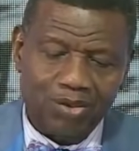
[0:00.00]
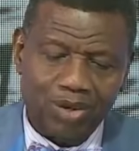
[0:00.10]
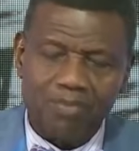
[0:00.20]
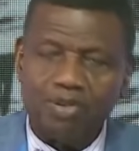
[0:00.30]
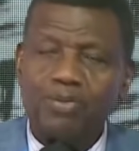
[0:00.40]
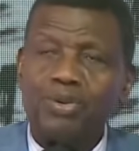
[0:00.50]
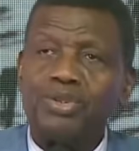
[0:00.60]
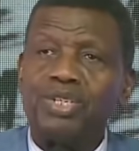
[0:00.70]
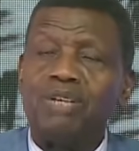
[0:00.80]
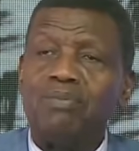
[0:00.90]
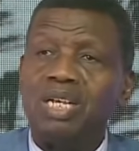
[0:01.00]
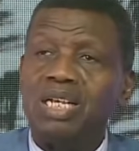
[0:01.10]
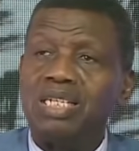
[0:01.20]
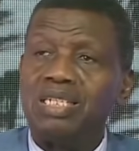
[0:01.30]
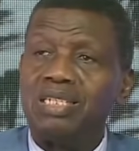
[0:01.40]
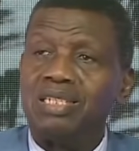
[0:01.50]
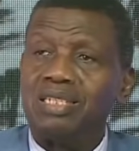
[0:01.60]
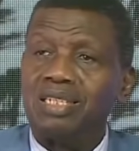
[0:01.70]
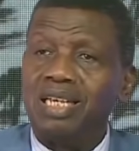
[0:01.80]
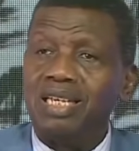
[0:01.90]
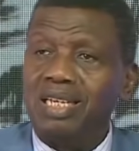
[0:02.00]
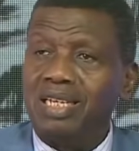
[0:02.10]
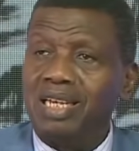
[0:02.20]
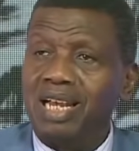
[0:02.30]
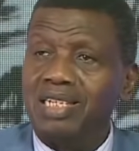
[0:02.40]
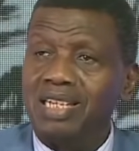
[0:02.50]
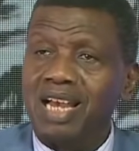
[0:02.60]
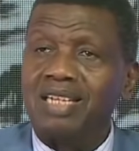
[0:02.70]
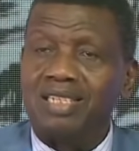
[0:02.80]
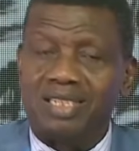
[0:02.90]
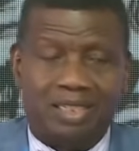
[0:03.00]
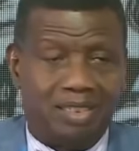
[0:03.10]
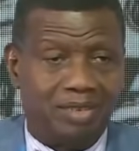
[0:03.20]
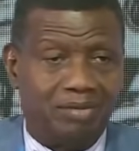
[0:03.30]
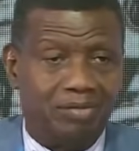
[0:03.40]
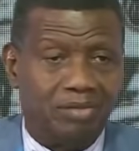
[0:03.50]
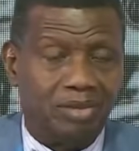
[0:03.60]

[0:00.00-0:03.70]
When people see me singing and dancing,